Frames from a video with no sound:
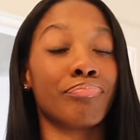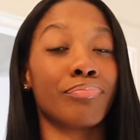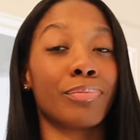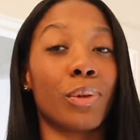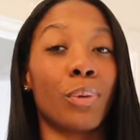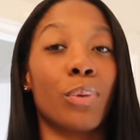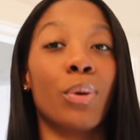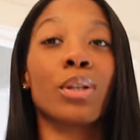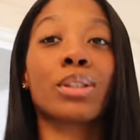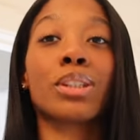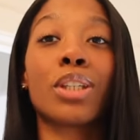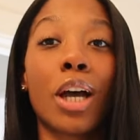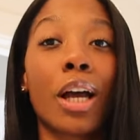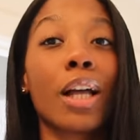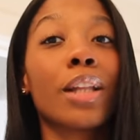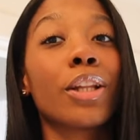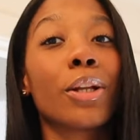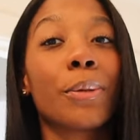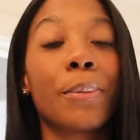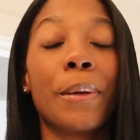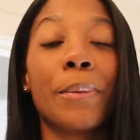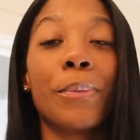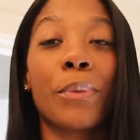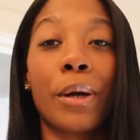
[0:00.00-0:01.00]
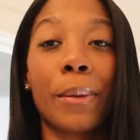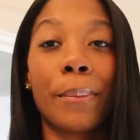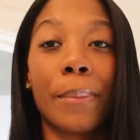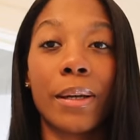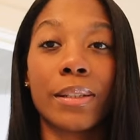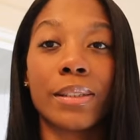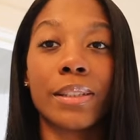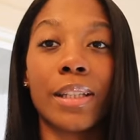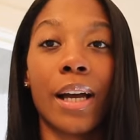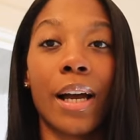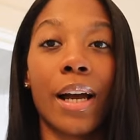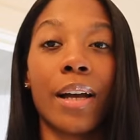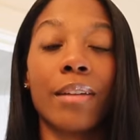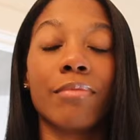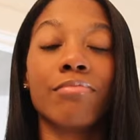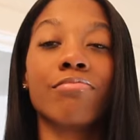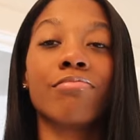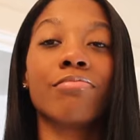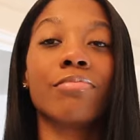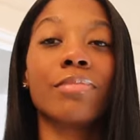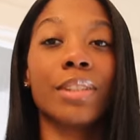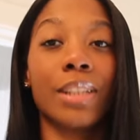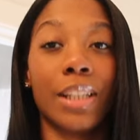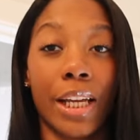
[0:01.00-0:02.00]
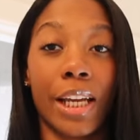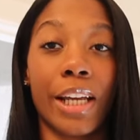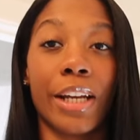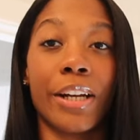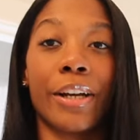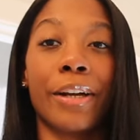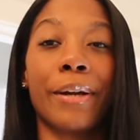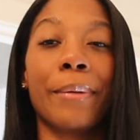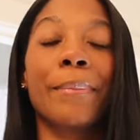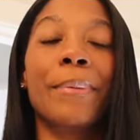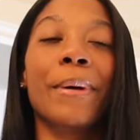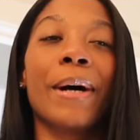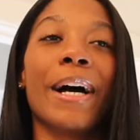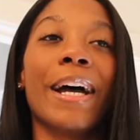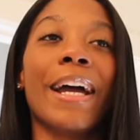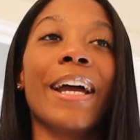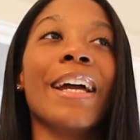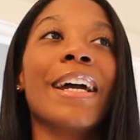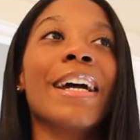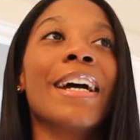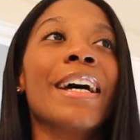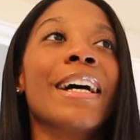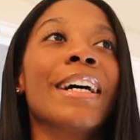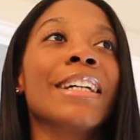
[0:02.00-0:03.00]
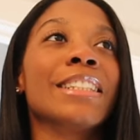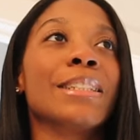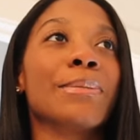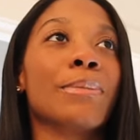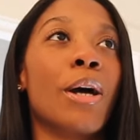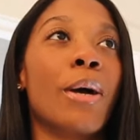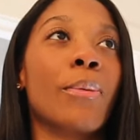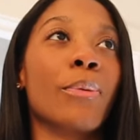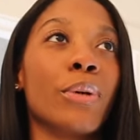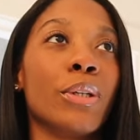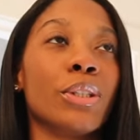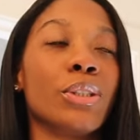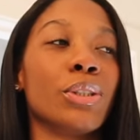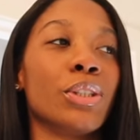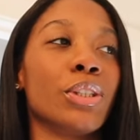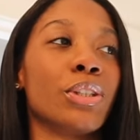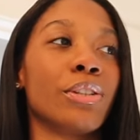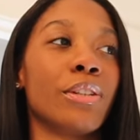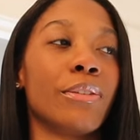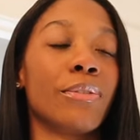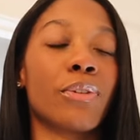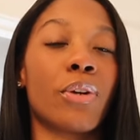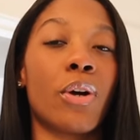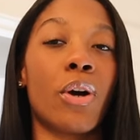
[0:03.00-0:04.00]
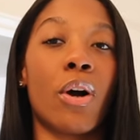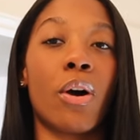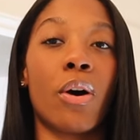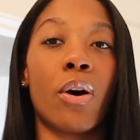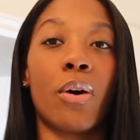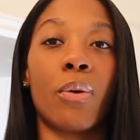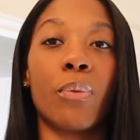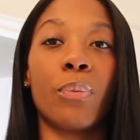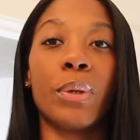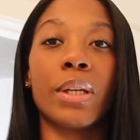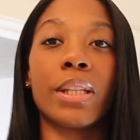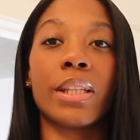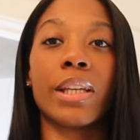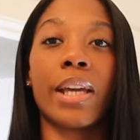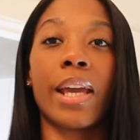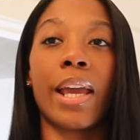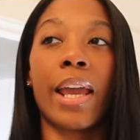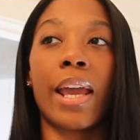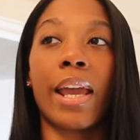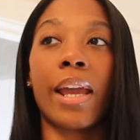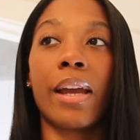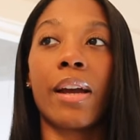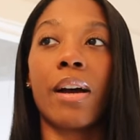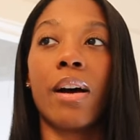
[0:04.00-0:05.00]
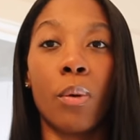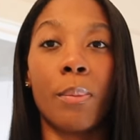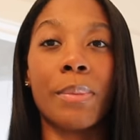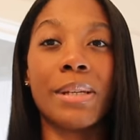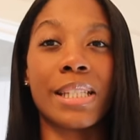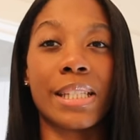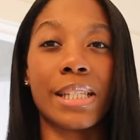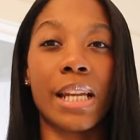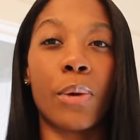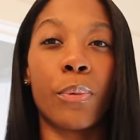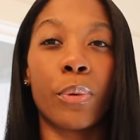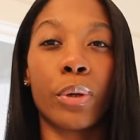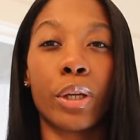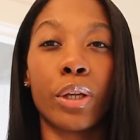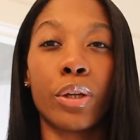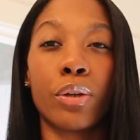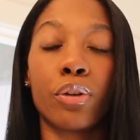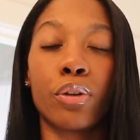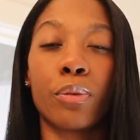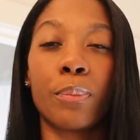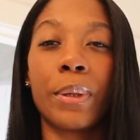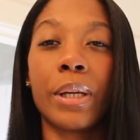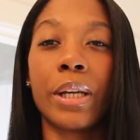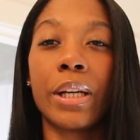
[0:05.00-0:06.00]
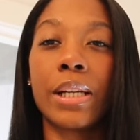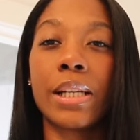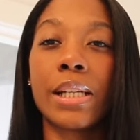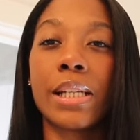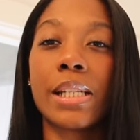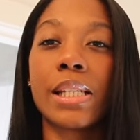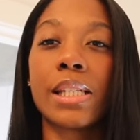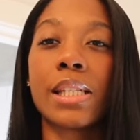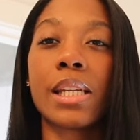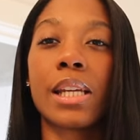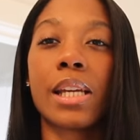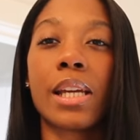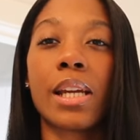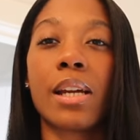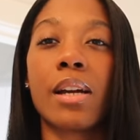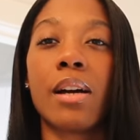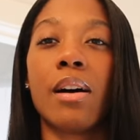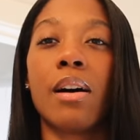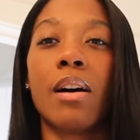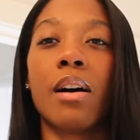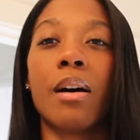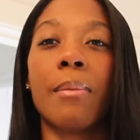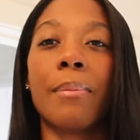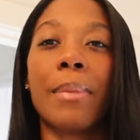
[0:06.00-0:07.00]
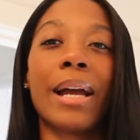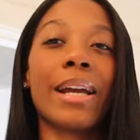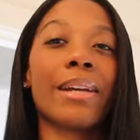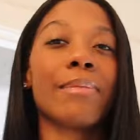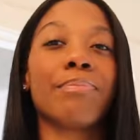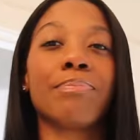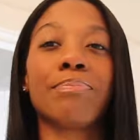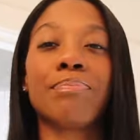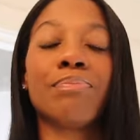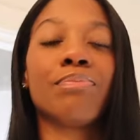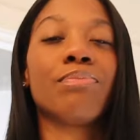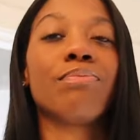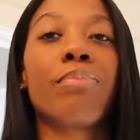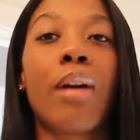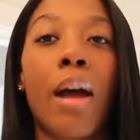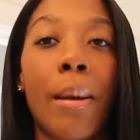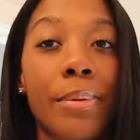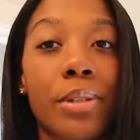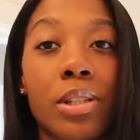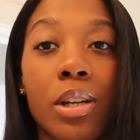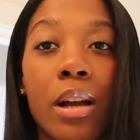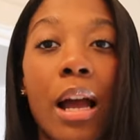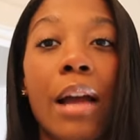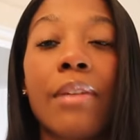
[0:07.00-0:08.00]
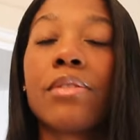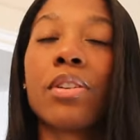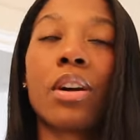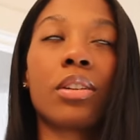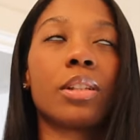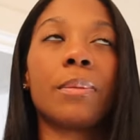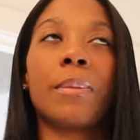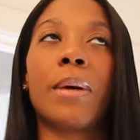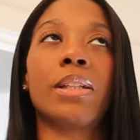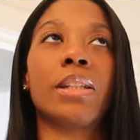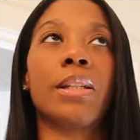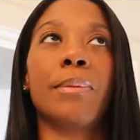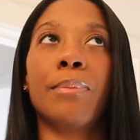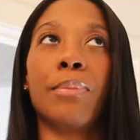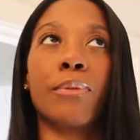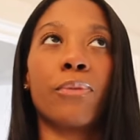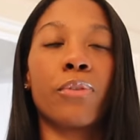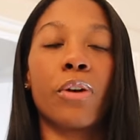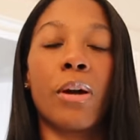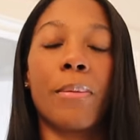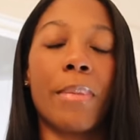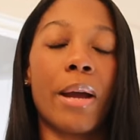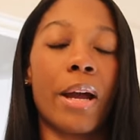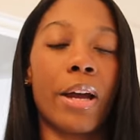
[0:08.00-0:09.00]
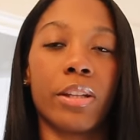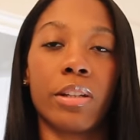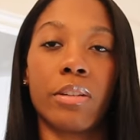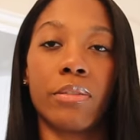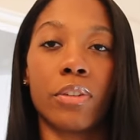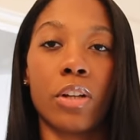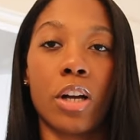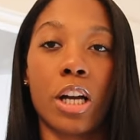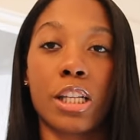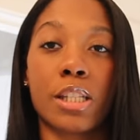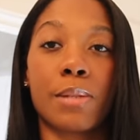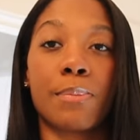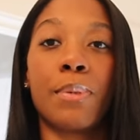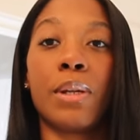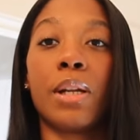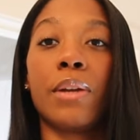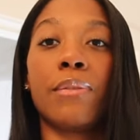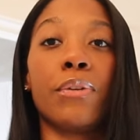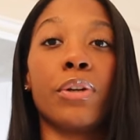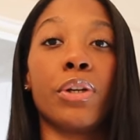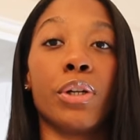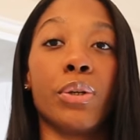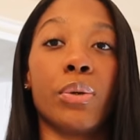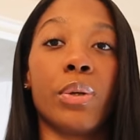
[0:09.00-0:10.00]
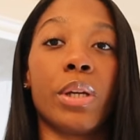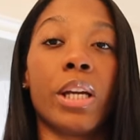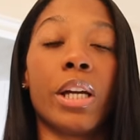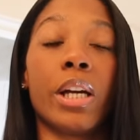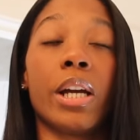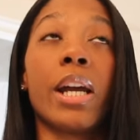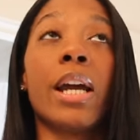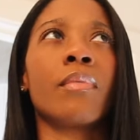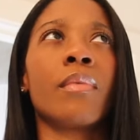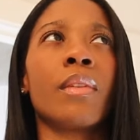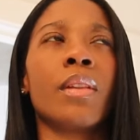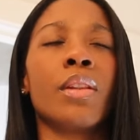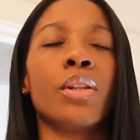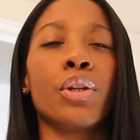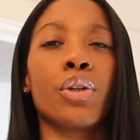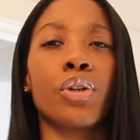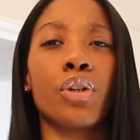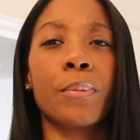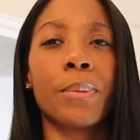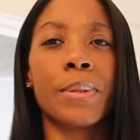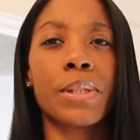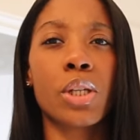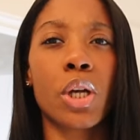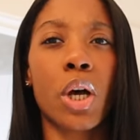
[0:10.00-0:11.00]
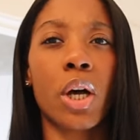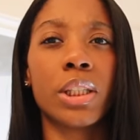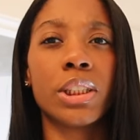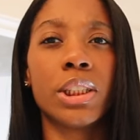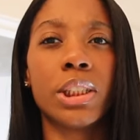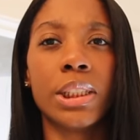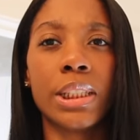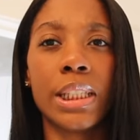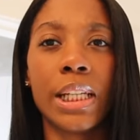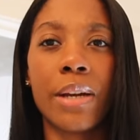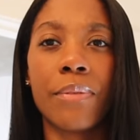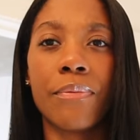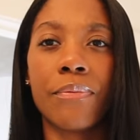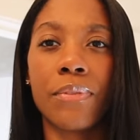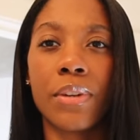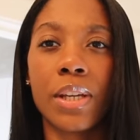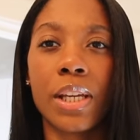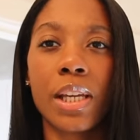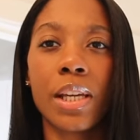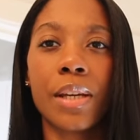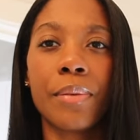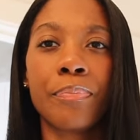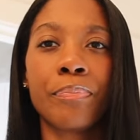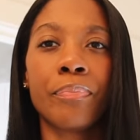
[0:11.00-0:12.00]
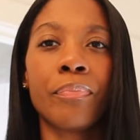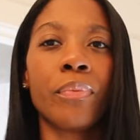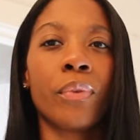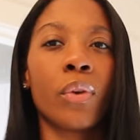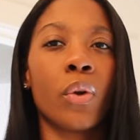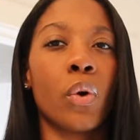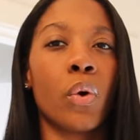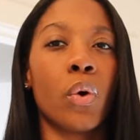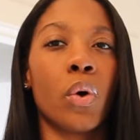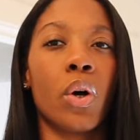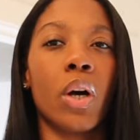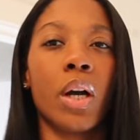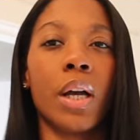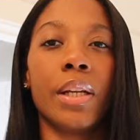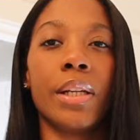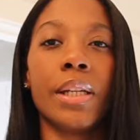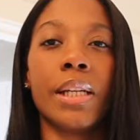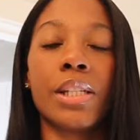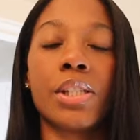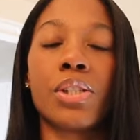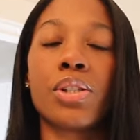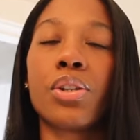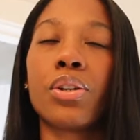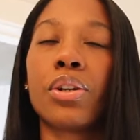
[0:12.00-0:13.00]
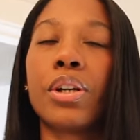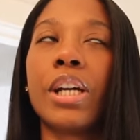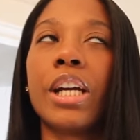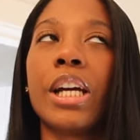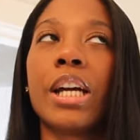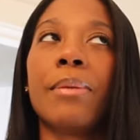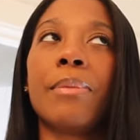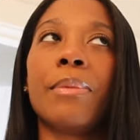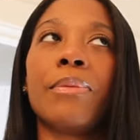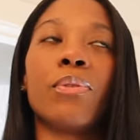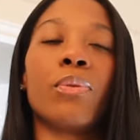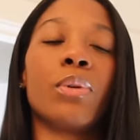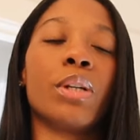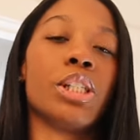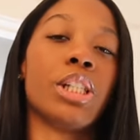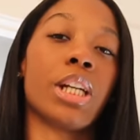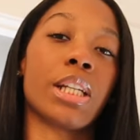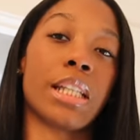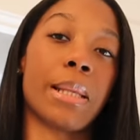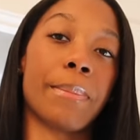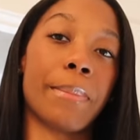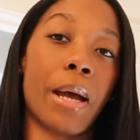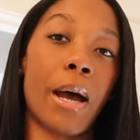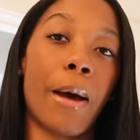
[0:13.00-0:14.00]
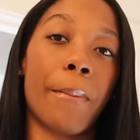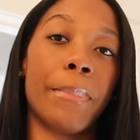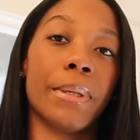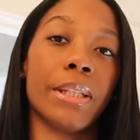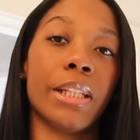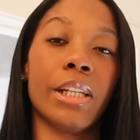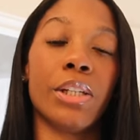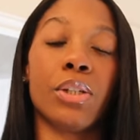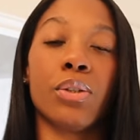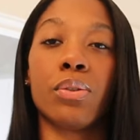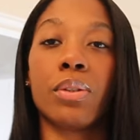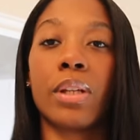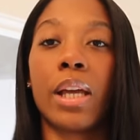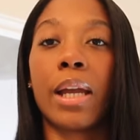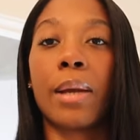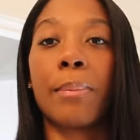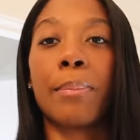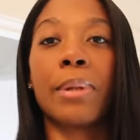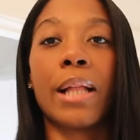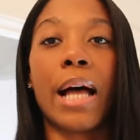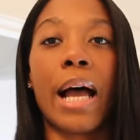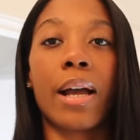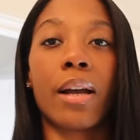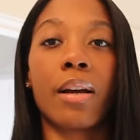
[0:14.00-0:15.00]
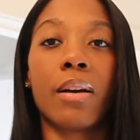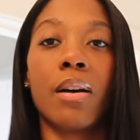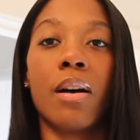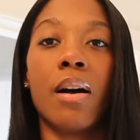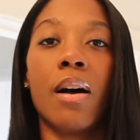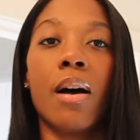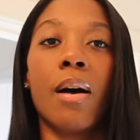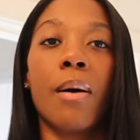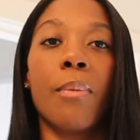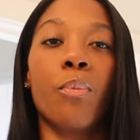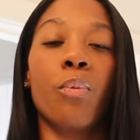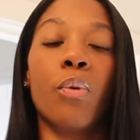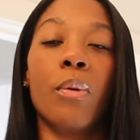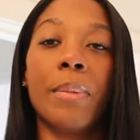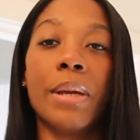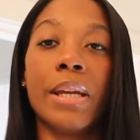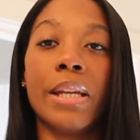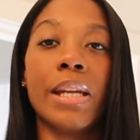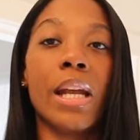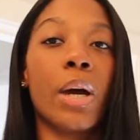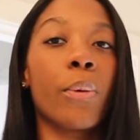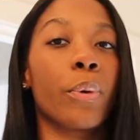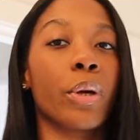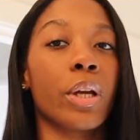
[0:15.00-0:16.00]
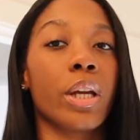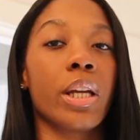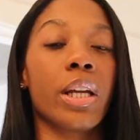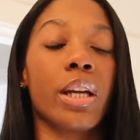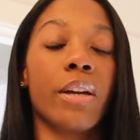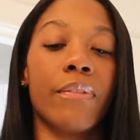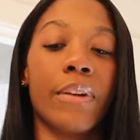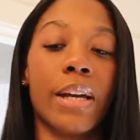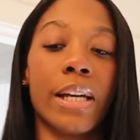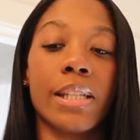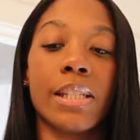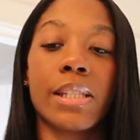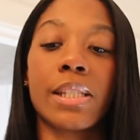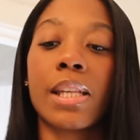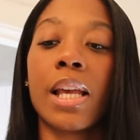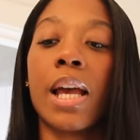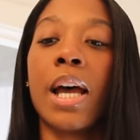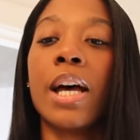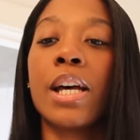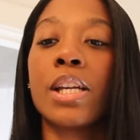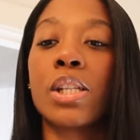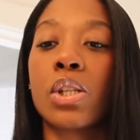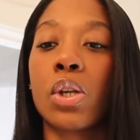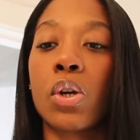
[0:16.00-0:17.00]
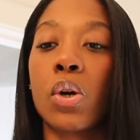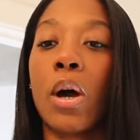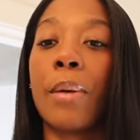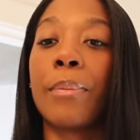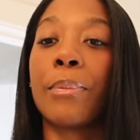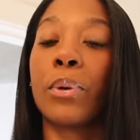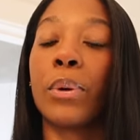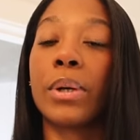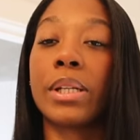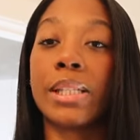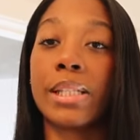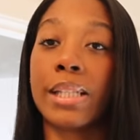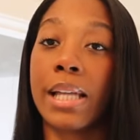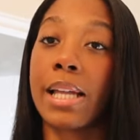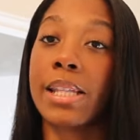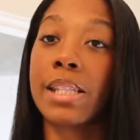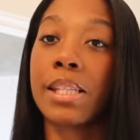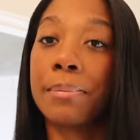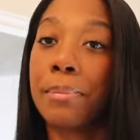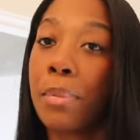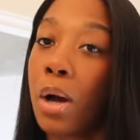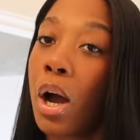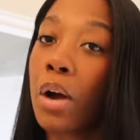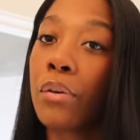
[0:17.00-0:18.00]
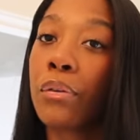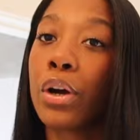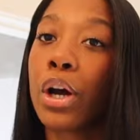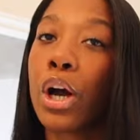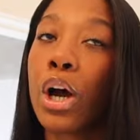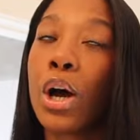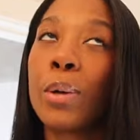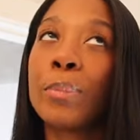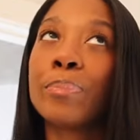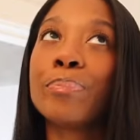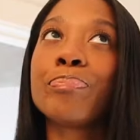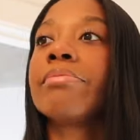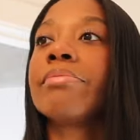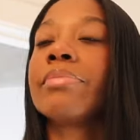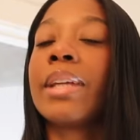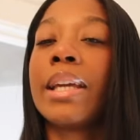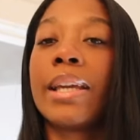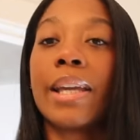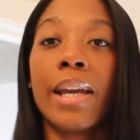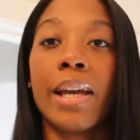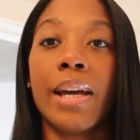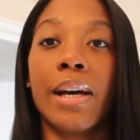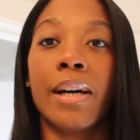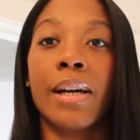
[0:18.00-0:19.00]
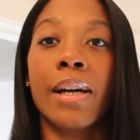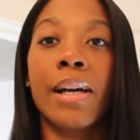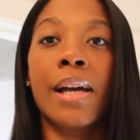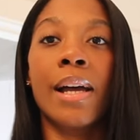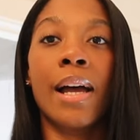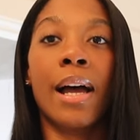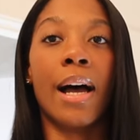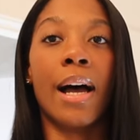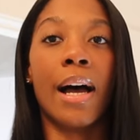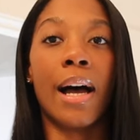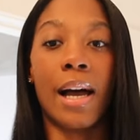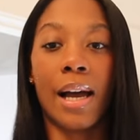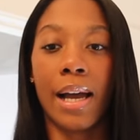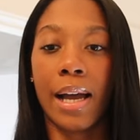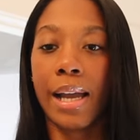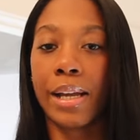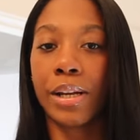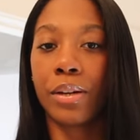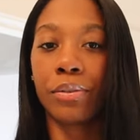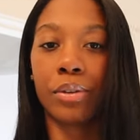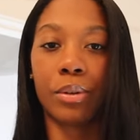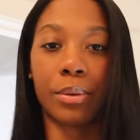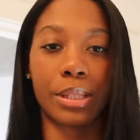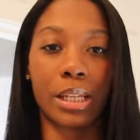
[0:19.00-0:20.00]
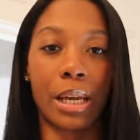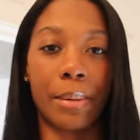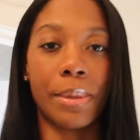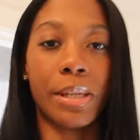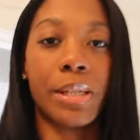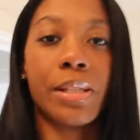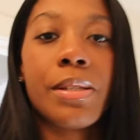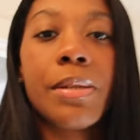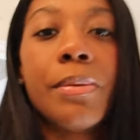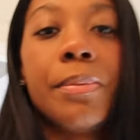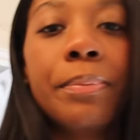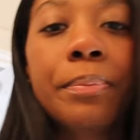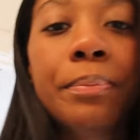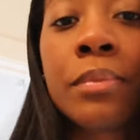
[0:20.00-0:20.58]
We'll talk a little bit more about that later, but tomorrow I'm going to a thrift crawl with a women's networking group here in DC. Um, I probably talk, I talked about them before in my other vlogs, but if you're new here, the group is called She on Instagram if you want to check them out. But they do like black um, women networking events. So I'm going to that tomorrow. And yeah, I don't know what time it is.